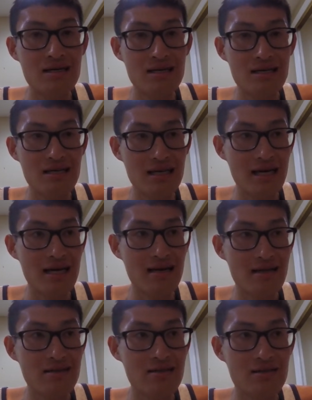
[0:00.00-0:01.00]
yeah,
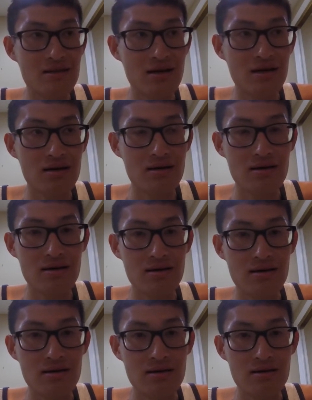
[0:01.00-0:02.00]
that's
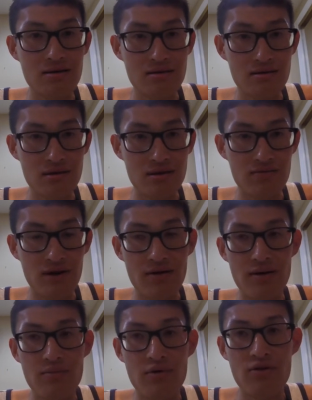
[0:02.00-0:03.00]
so it's very
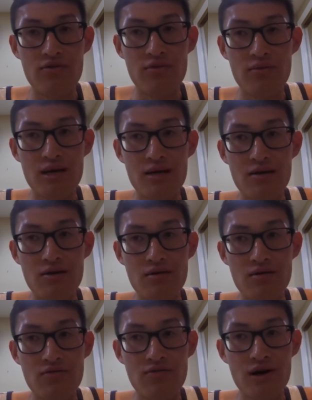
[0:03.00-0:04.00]
important for me,
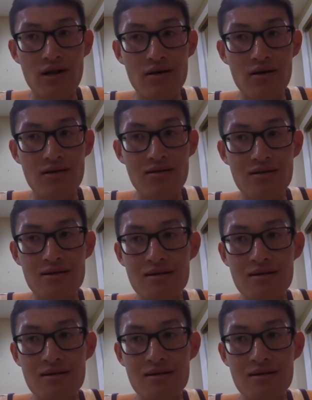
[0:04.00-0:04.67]
to follow.